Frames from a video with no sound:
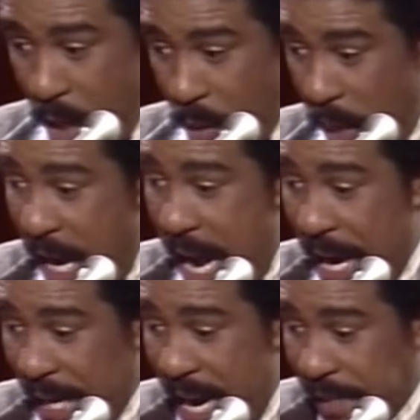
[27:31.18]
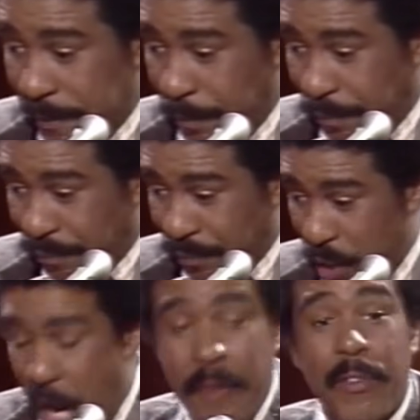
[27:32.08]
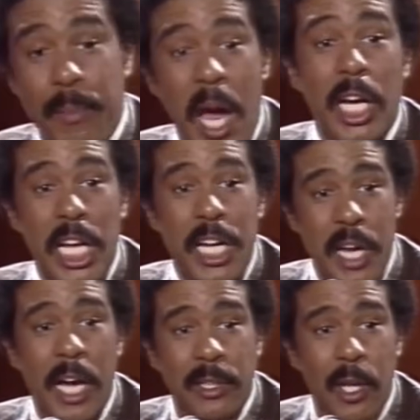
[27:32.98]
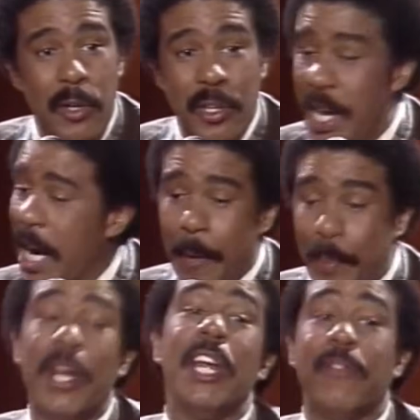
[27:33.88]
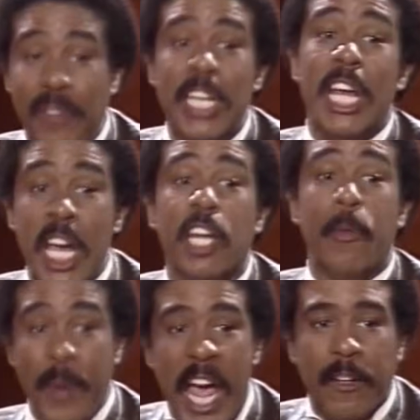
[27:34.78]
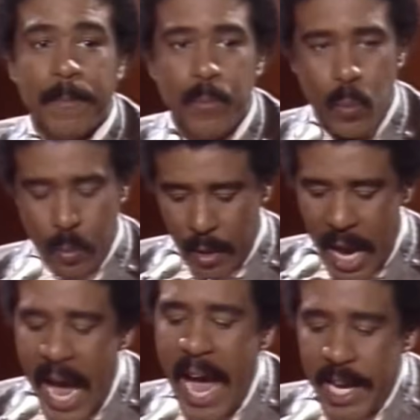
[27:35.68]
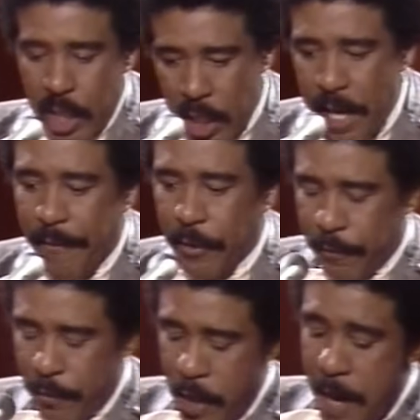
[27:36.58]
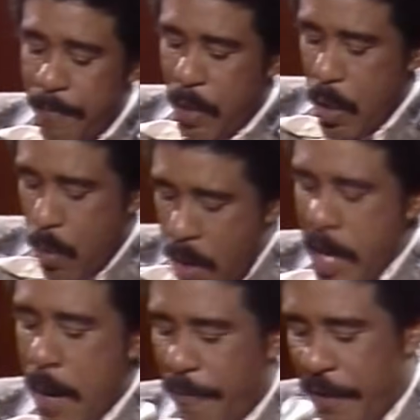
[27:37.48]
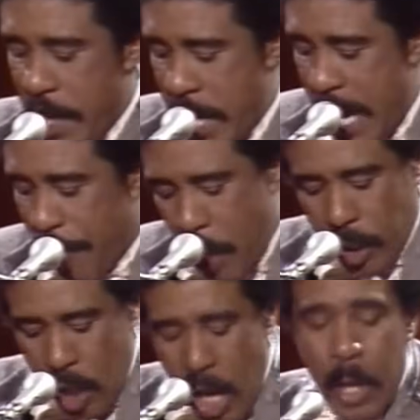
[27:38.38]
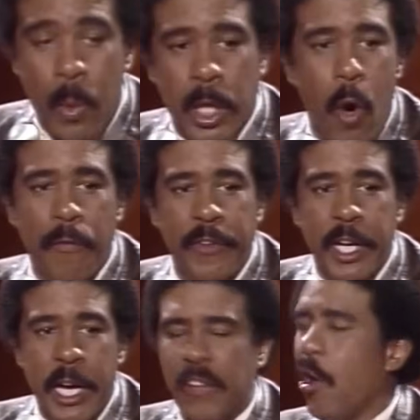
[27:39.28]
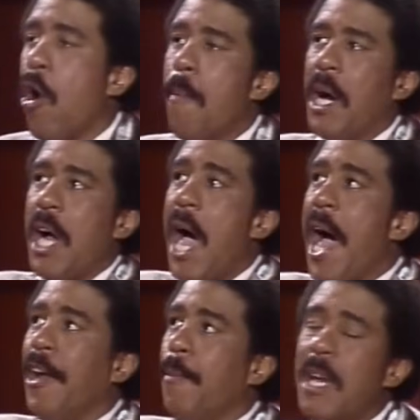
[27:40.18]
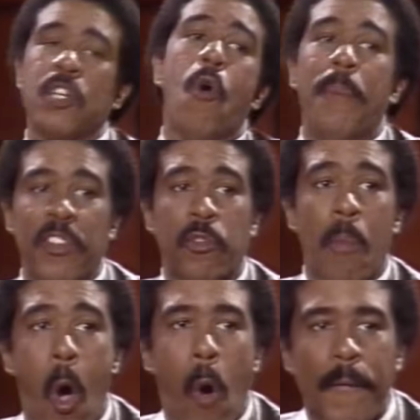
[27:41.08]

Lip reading: Well, I guess nothing from nothing leave nothing, because the nigga put his feet in the piss. I had to lift his foot up. One of them fit in there, thought the other one gonna fit in there. I said, oh my God, the bitch gonna piss some more.